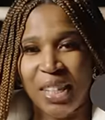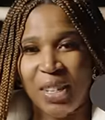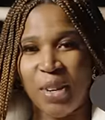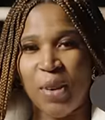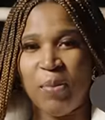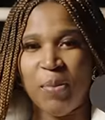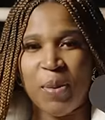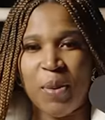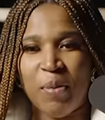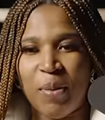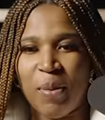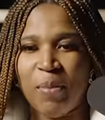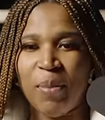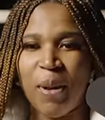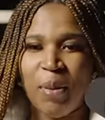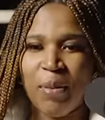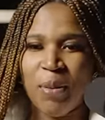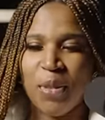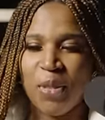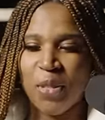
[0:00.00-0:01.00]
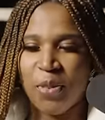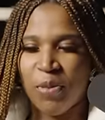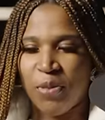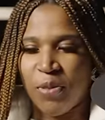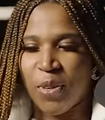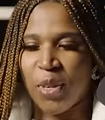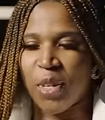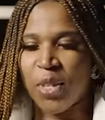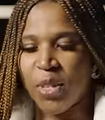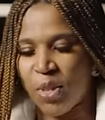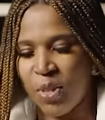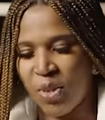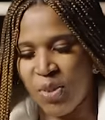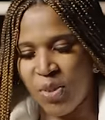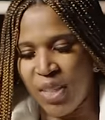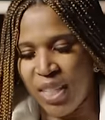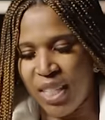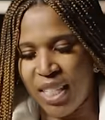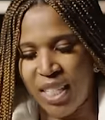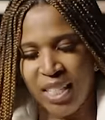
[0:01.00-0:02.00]
gonna open up our Bibles to First
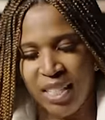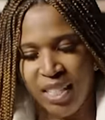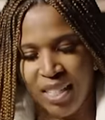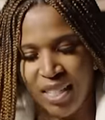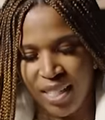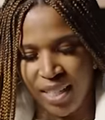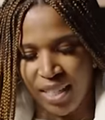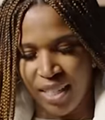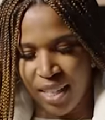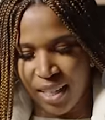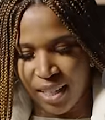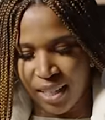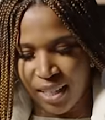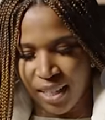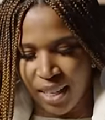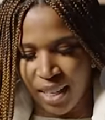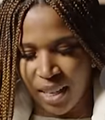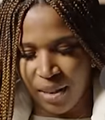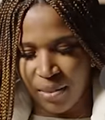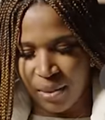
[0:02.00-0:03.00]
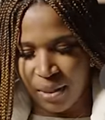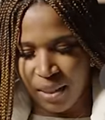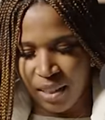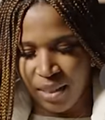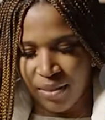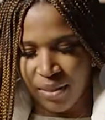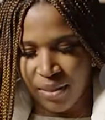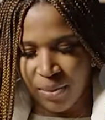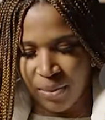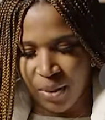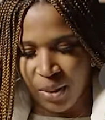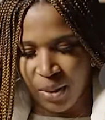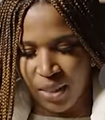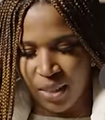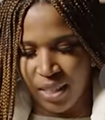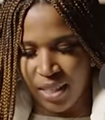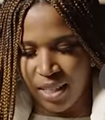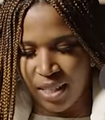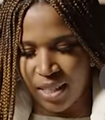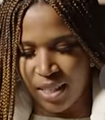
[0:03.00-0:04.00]
Corinthians six, and I believe the
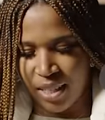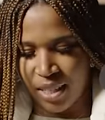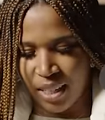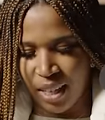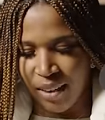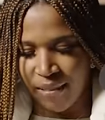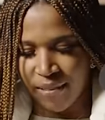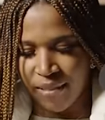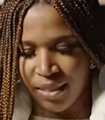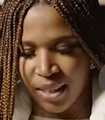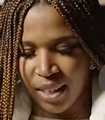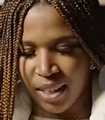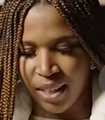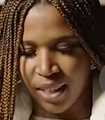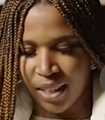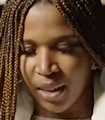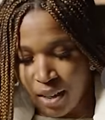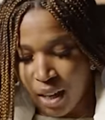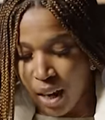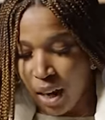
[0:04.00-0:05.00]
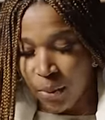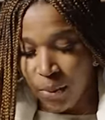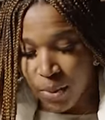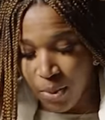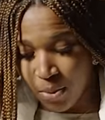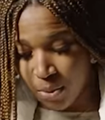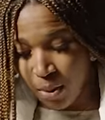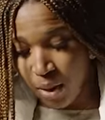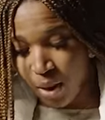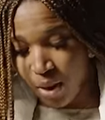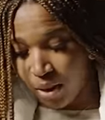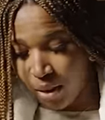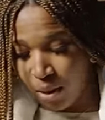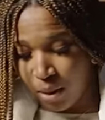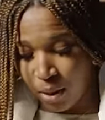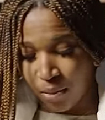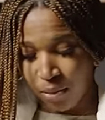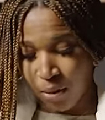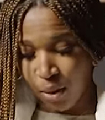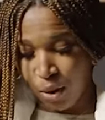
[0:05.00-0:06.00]
verse is seven. I was wrong
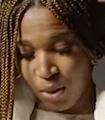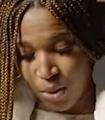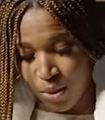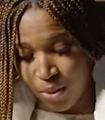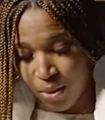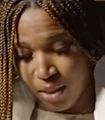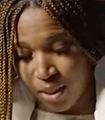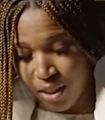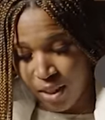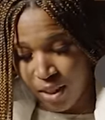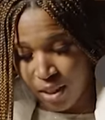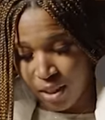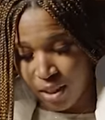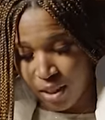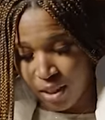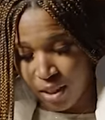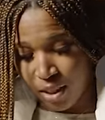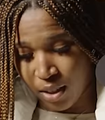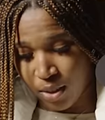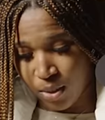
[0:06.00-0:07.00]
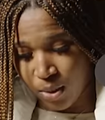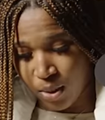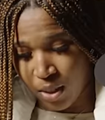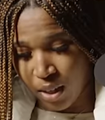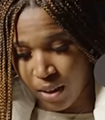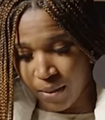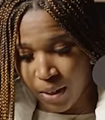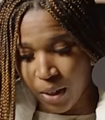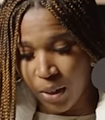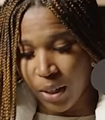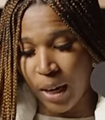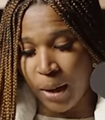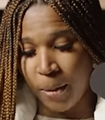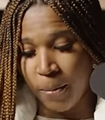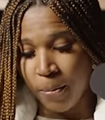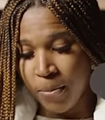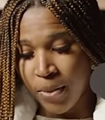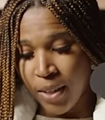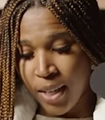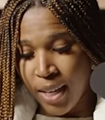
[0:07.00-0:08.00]
on the First Corinthians six or seven. Okay.
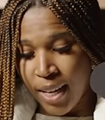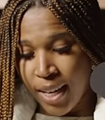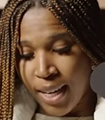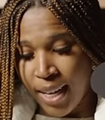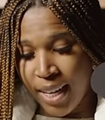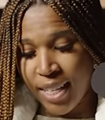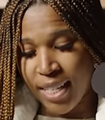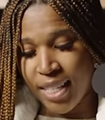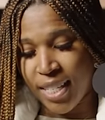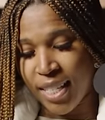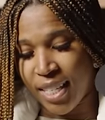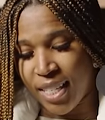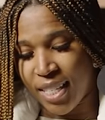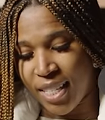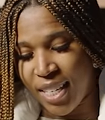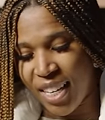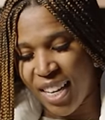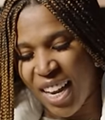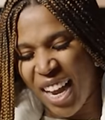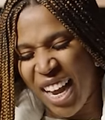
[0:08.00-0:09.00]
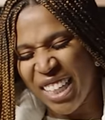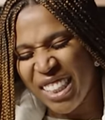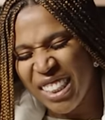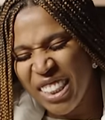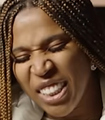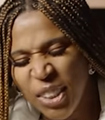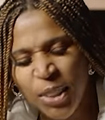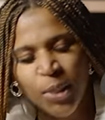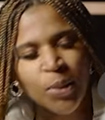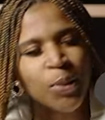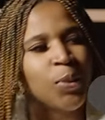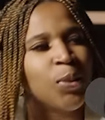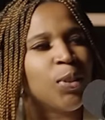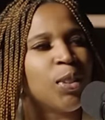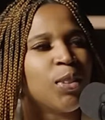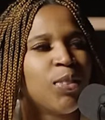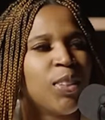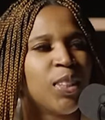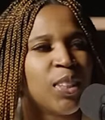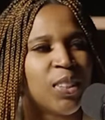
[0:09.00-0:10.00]
It is 16. I knew it
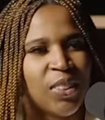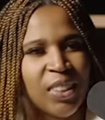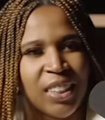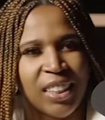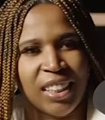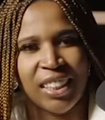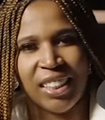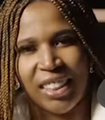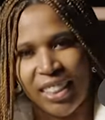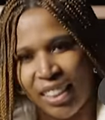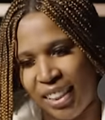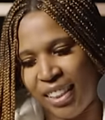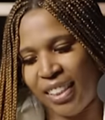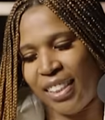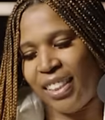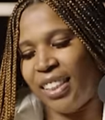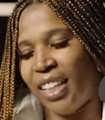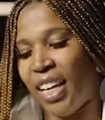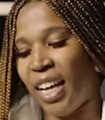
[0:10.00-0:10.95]
was 1 Corinthians 6 16.